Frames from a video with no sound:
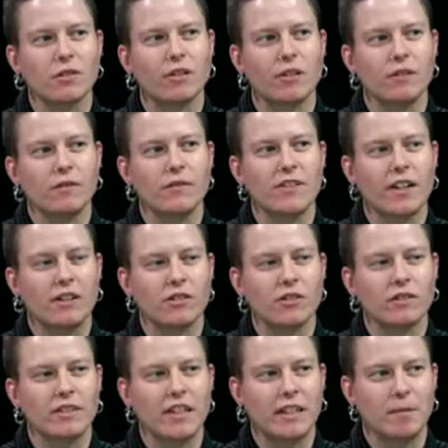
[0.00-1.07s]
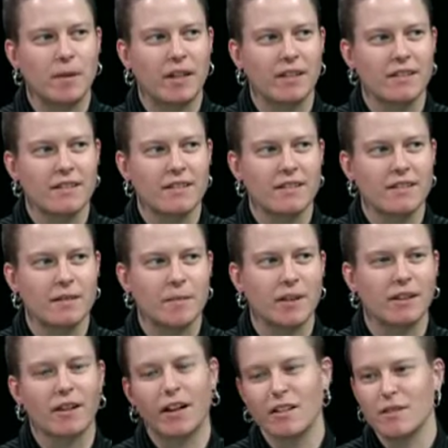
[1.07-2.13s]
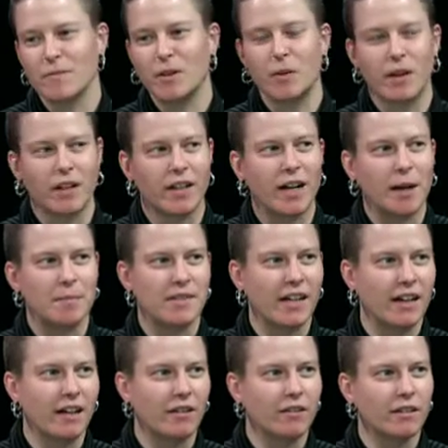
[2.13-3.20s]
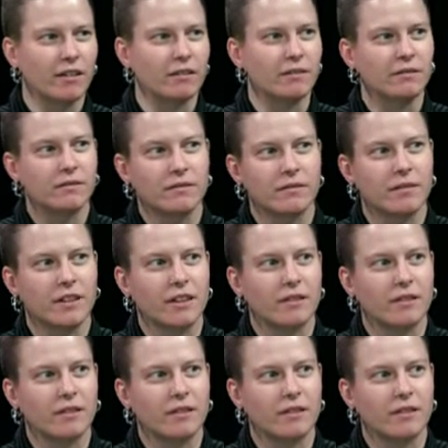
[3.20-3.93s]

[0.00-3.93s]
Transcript: some sort of central database, I mean, there has to be a way to opt out. And